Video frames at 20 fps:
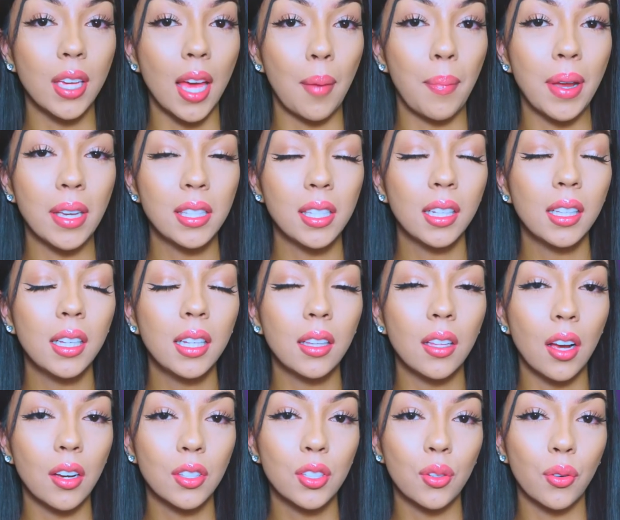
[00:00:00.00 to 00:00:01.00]
Yeah, basically,
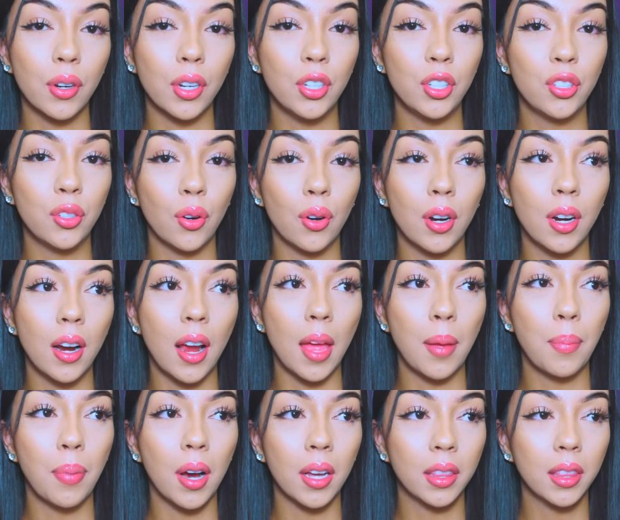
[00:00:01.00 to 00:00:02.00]
long story short,
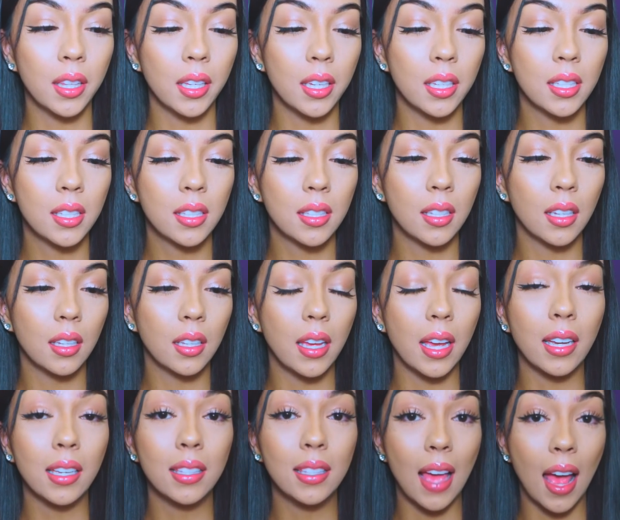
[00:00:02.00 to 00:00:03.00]
I bought this
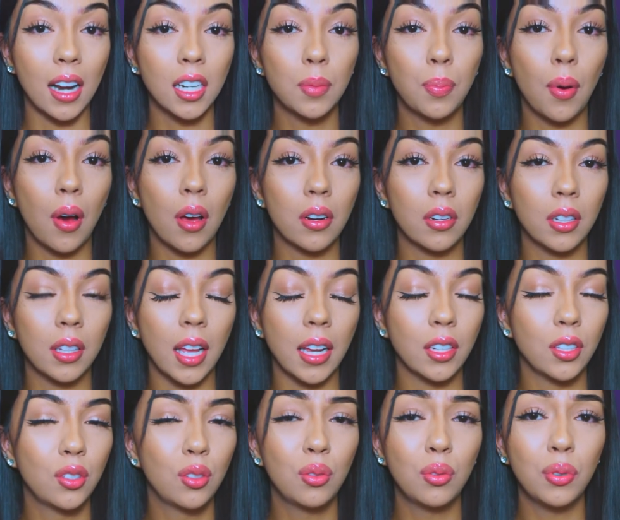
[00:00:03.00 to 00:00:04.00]
exact bottle
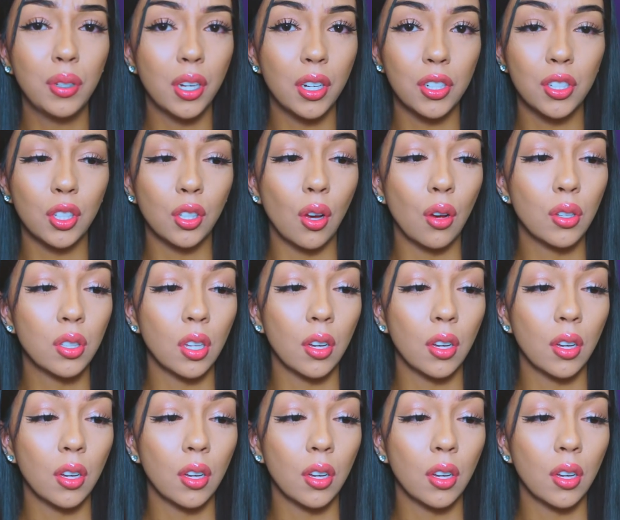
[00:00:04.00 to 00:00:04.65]
like 2 years ago,